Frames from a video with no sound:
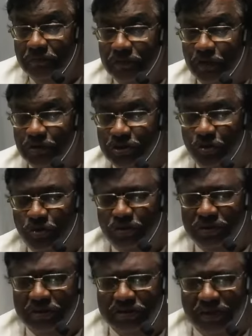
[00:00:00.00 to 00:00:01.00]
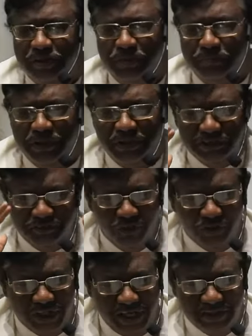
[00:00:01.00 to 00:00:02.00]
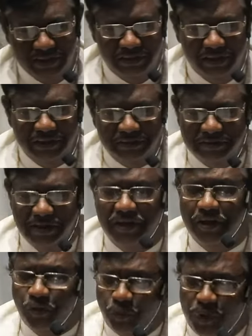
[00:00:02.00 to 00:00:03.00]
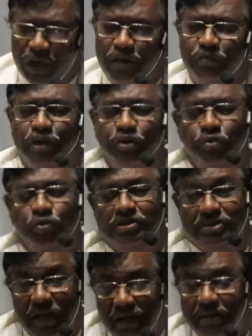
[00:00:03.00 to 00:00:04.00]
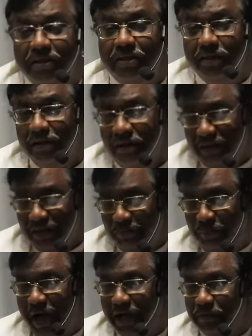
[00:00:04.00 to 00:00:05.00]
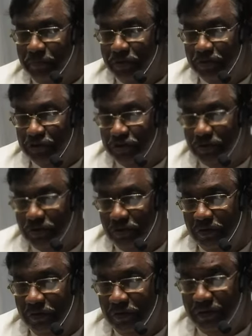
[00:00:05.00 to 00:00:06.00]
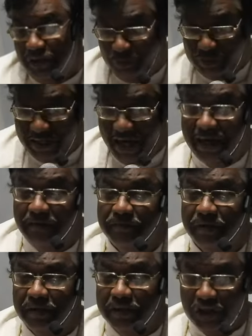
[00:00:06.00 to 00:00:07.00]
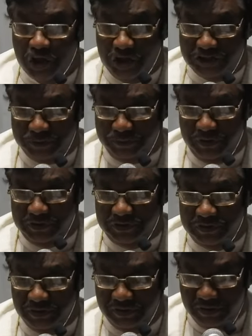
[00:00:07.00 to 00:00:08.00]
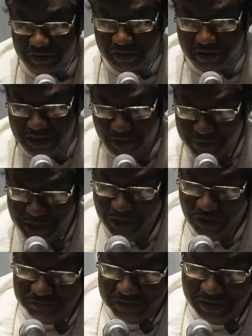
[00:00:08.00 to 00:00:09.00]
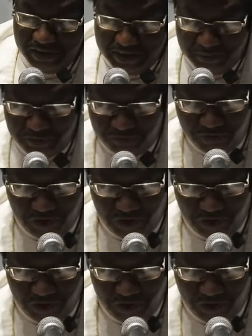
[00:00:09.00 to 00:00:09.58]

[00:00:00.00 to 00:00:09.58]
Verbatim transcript: Now, so just remember these four categories. Whenever you study the parables that we have in the Gospels, coming of the kingdom of